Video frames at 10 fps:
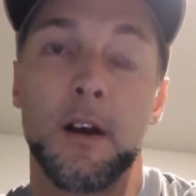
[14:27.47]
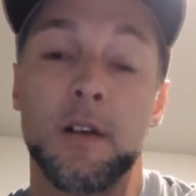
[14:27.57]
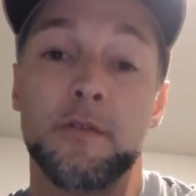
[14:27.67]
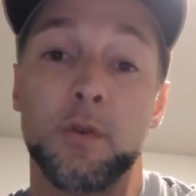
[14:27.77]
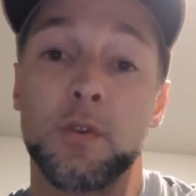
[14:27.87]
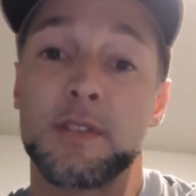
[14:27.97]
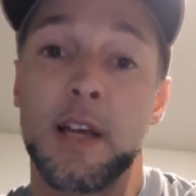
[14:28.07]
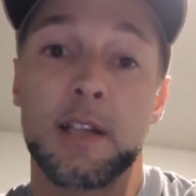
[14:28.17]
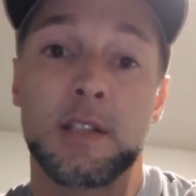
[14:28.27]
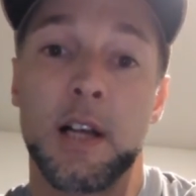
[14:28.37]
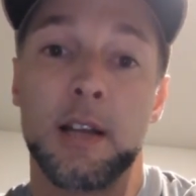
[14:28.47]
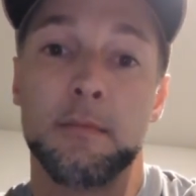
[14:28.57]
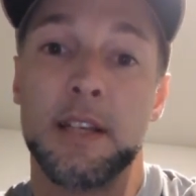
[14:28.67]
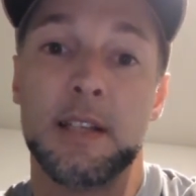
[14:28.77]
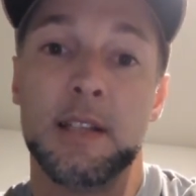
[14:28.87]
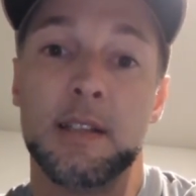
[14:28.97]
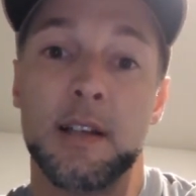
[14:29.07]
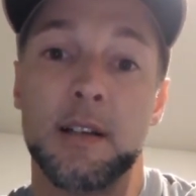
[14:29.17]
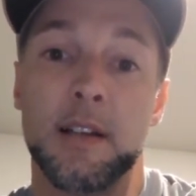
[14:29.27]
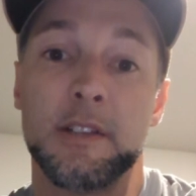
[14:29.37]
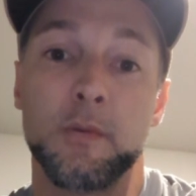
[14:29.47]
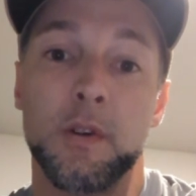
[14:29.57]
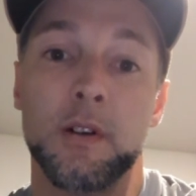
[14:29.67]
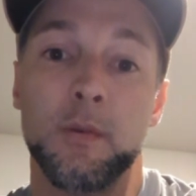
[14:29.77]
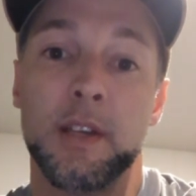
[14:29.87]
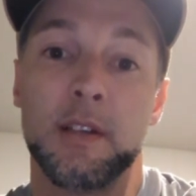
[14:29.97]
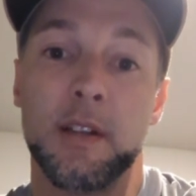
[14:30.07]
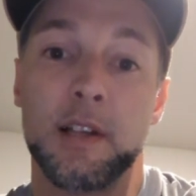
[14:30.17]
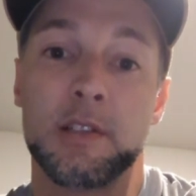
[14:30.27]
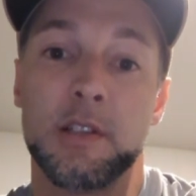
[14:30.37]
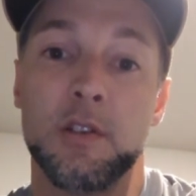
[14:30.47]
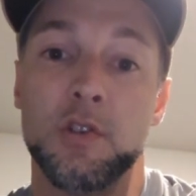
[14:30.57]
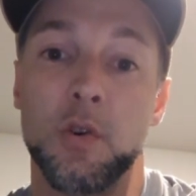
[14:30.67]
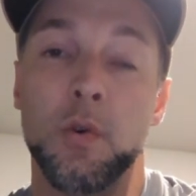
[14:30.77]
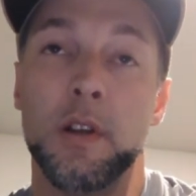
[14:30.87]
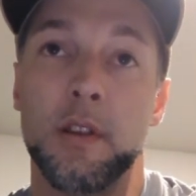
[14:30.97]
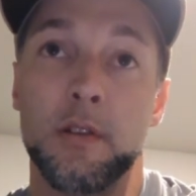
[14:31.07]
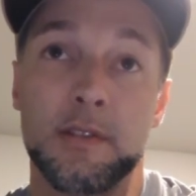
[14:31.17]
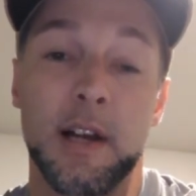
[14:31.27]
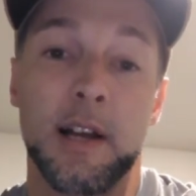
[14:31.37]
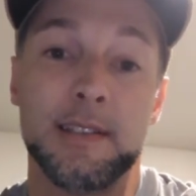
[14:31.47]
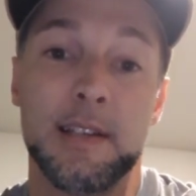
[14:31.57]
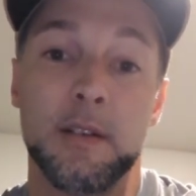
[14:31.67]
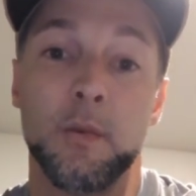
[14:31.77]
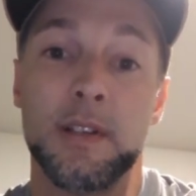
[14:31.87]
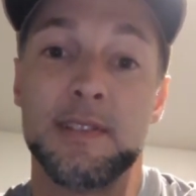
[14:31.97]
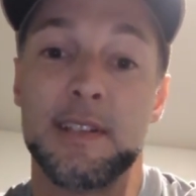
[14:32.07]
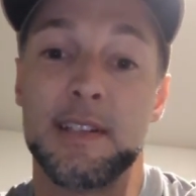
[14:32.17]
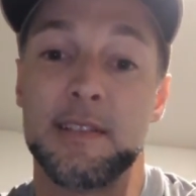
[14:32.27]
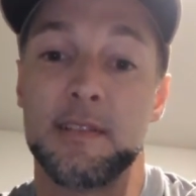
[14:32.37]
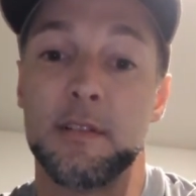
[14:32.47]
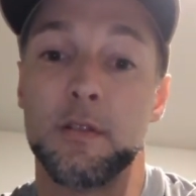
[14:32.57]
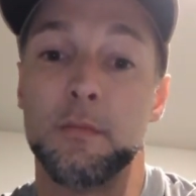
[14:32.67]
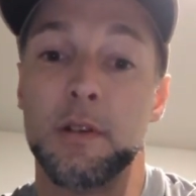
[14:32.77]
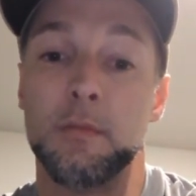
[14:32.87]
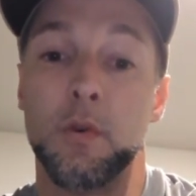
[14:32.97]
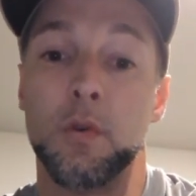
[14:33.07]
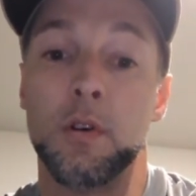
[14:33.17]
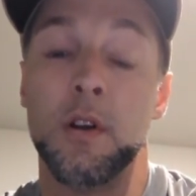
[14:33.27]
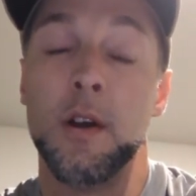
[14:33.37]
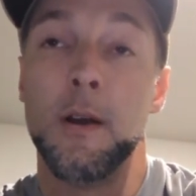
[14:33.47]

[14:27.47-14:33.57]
Florida's got a shot at being in there, and that's where we can actually enjoy those 9, 10-win seasons a little bit more.